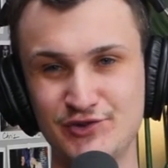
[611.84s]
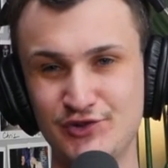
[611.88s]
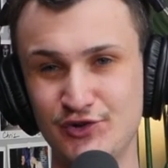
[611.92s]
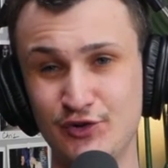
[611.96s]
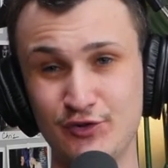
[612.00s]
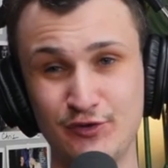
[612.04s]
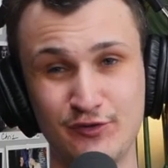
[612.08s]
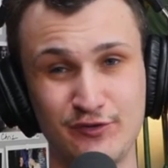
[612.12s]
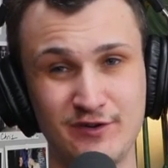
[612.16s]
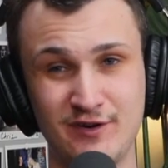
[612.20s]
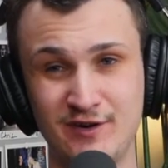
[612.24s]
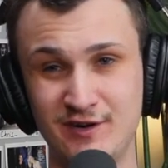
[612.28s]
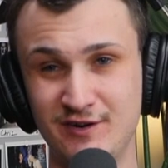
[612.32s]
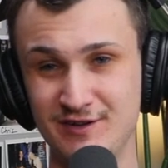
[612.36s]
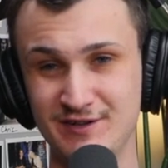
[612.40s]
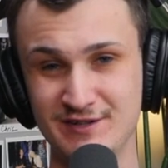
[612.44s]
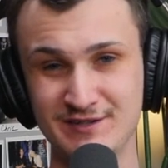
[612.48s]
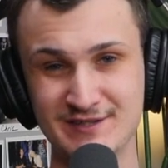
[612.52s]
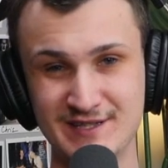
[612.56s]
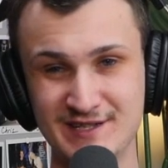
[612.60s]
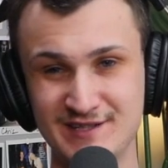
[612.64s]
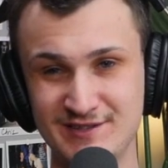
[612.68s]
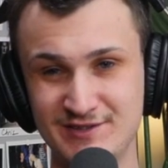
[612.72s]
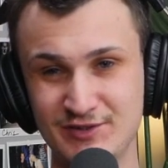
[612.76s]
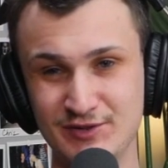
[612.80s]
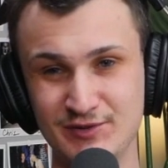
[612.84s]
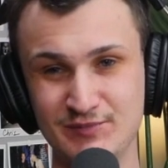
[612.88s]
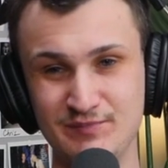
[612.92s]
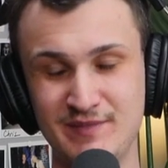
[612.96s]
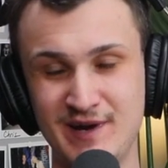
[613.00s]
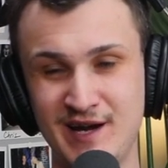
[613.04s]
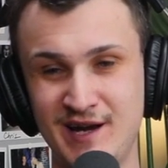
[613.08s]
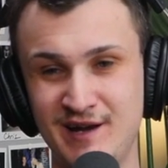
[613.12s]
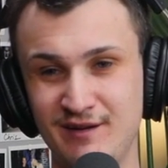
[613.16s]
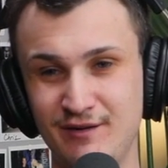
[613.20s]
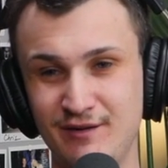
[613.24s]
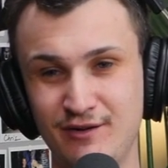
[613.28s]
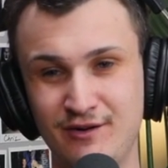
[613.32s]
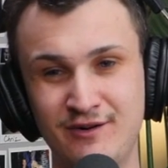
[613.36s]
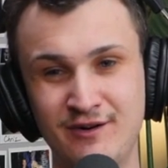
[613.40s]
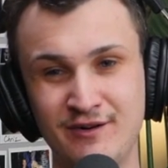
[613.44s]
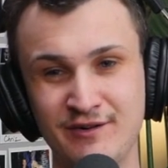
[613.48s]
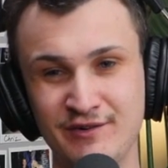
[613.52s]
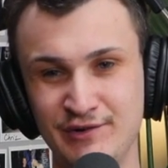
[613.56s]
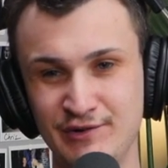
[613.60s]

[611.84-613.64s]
so fire, because that took mad long.